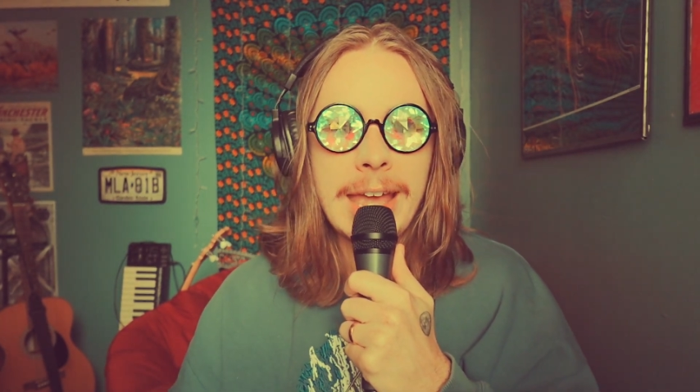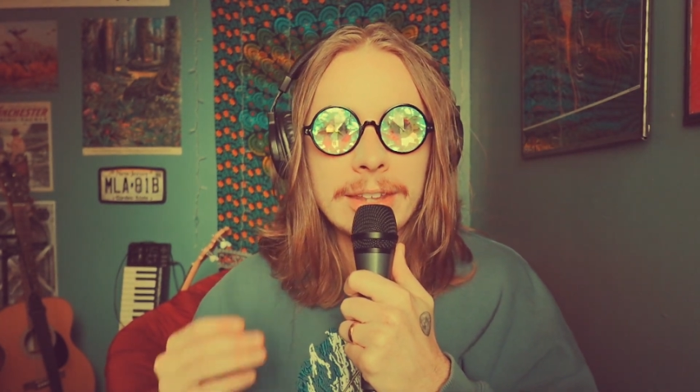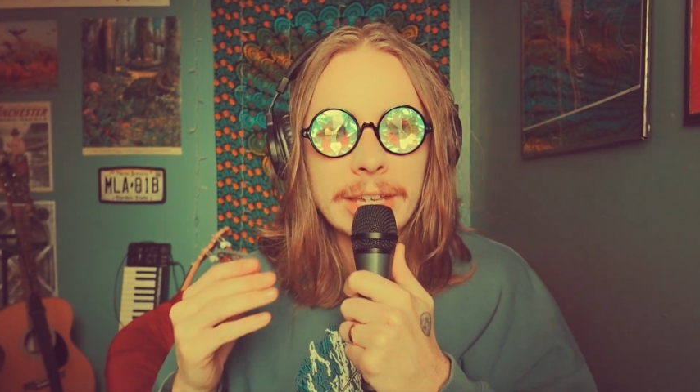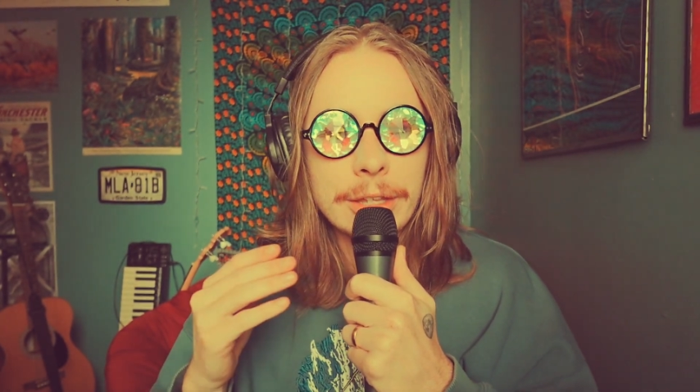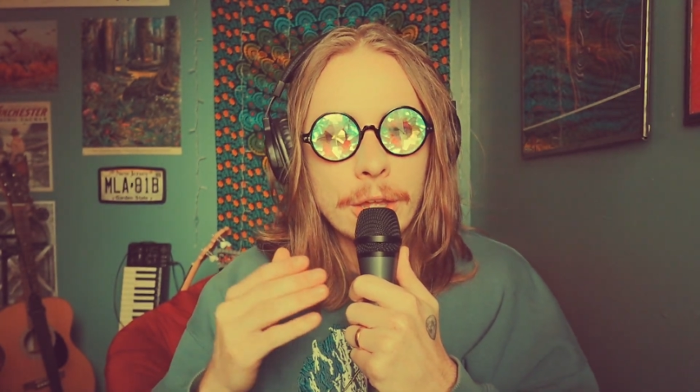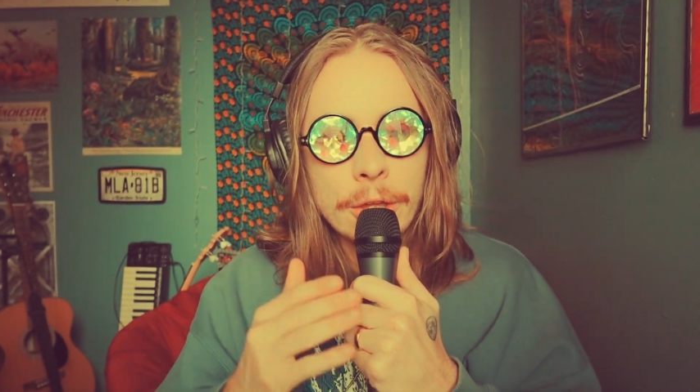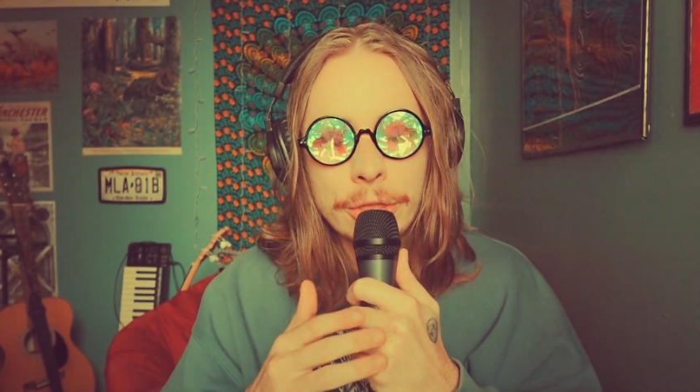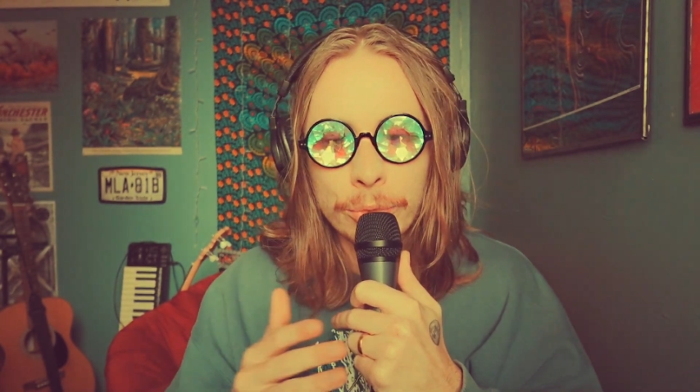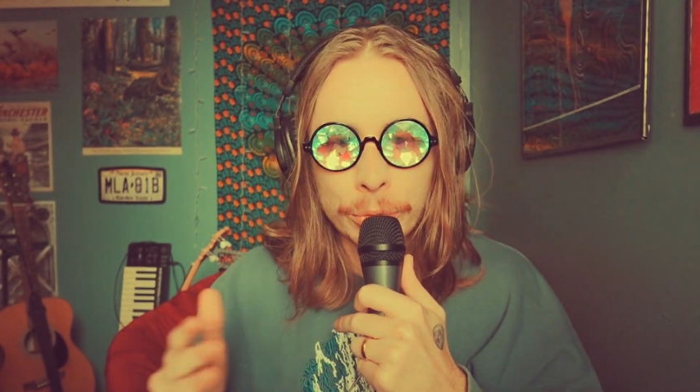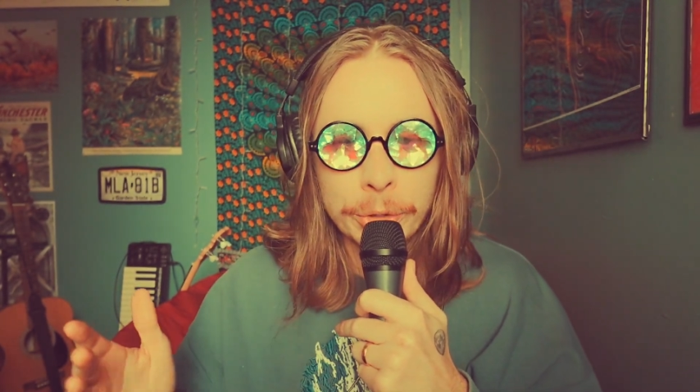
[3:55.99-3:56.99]
And like,
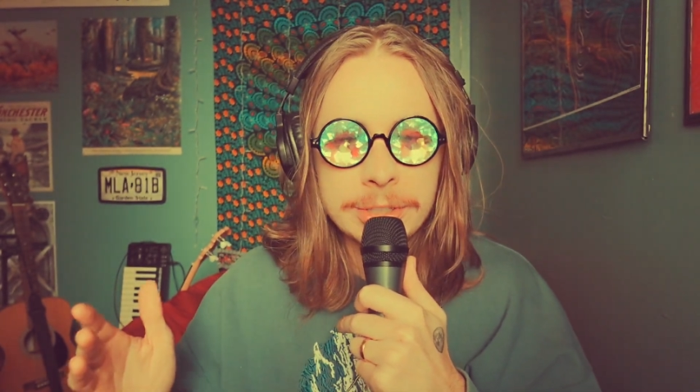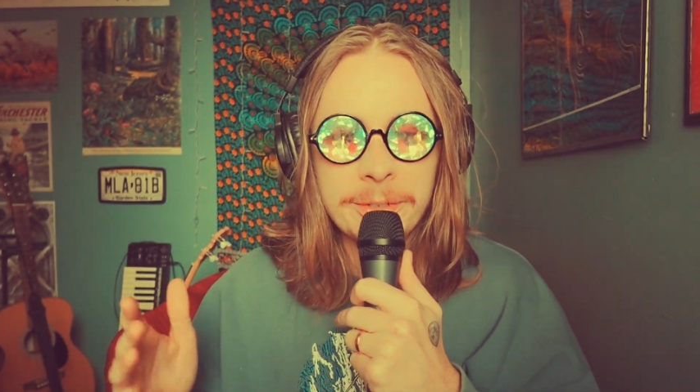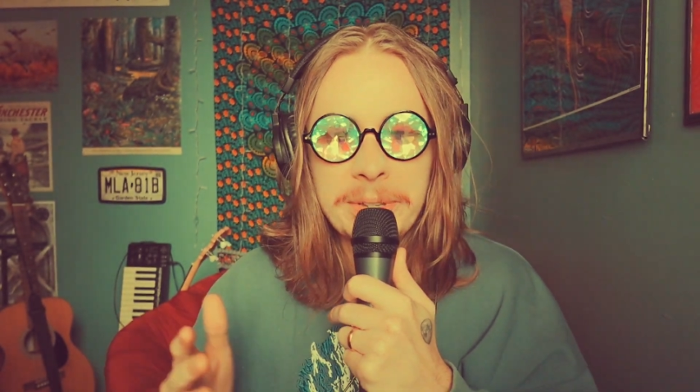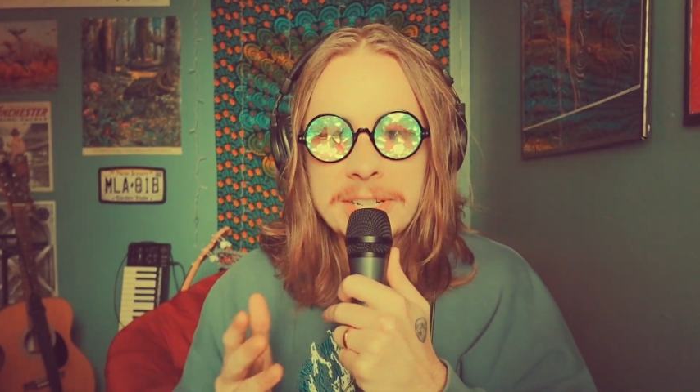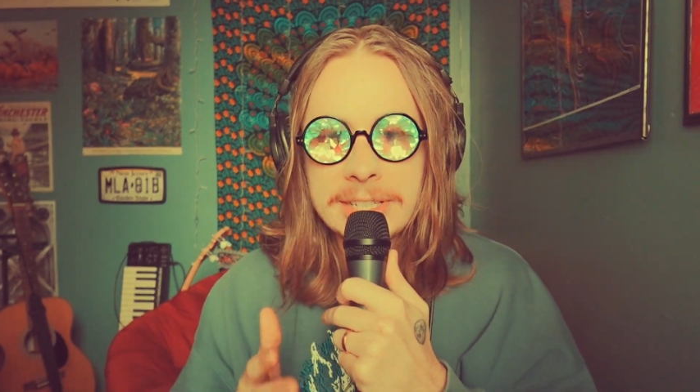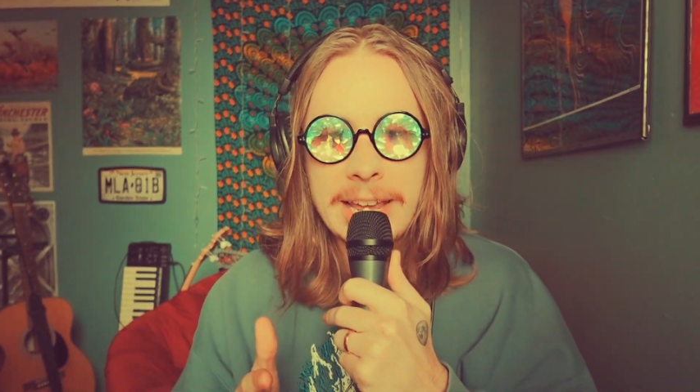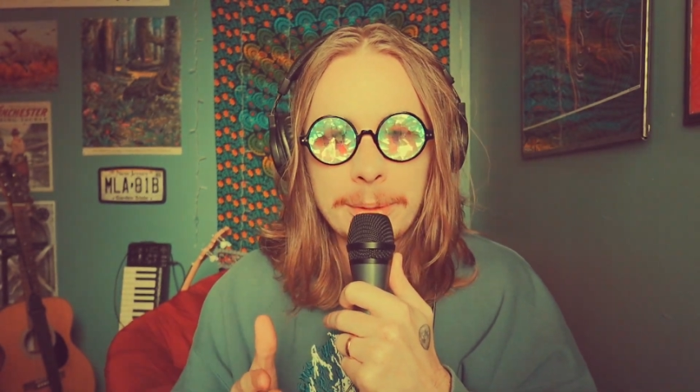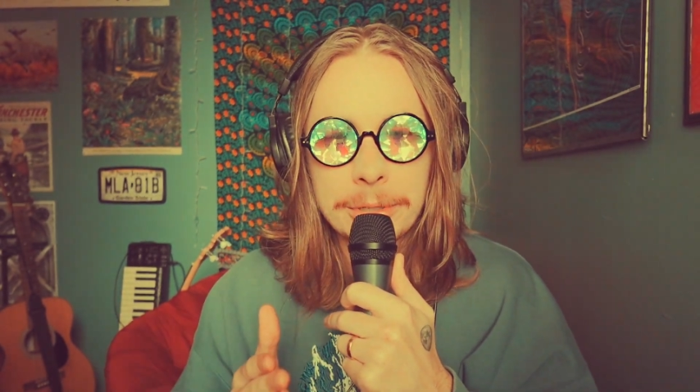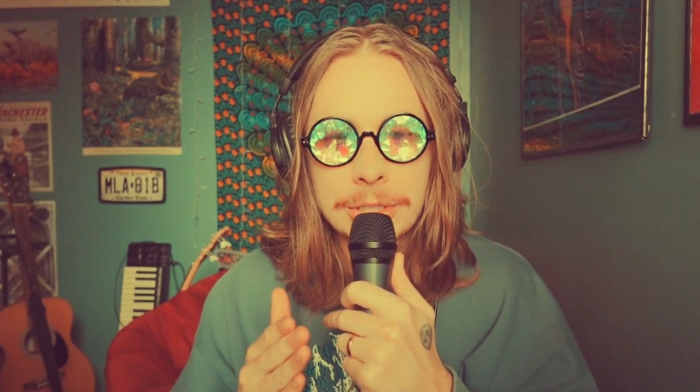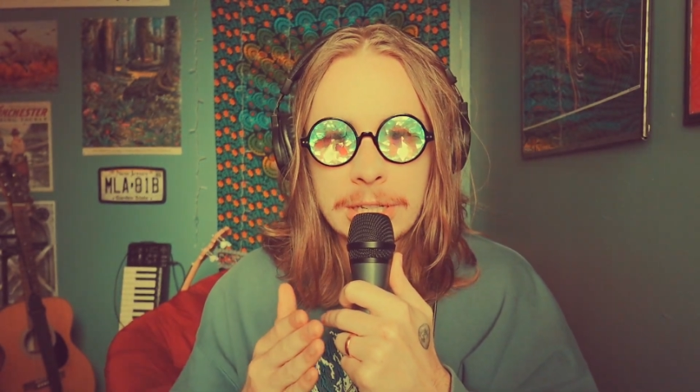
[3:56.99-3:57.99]
the roots have been
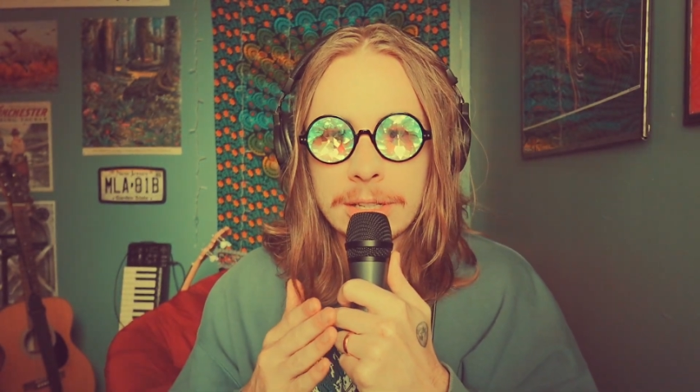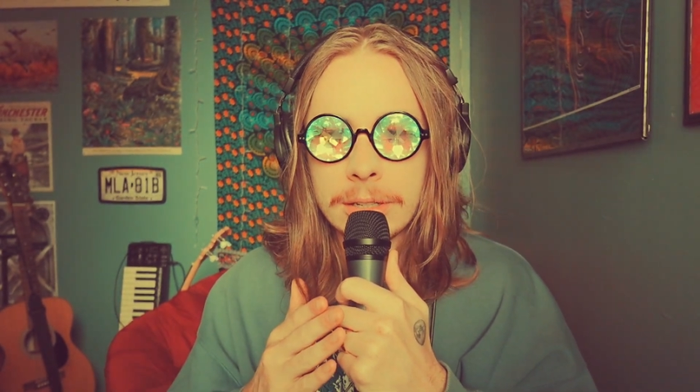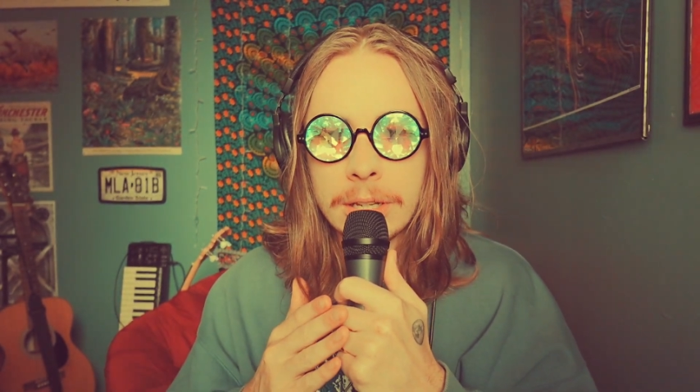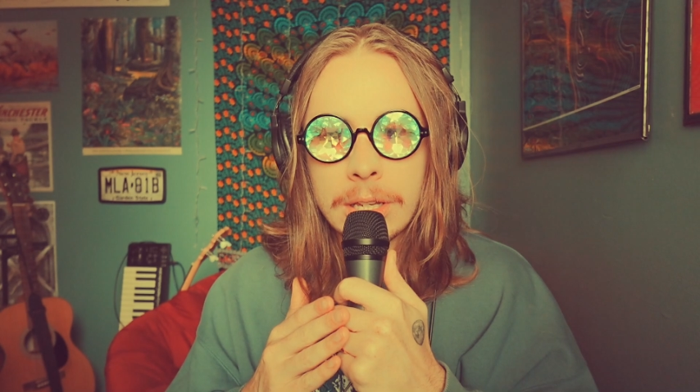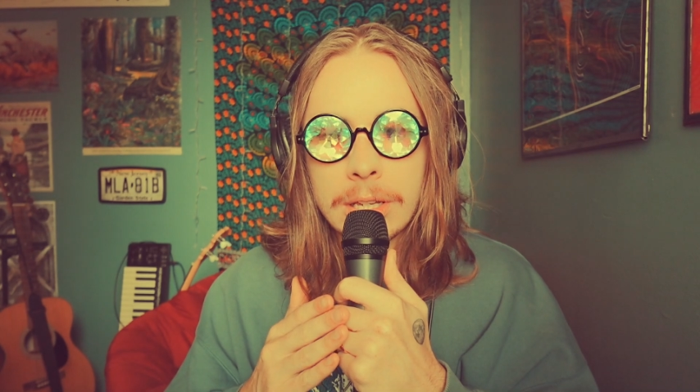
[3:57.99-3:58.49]
established in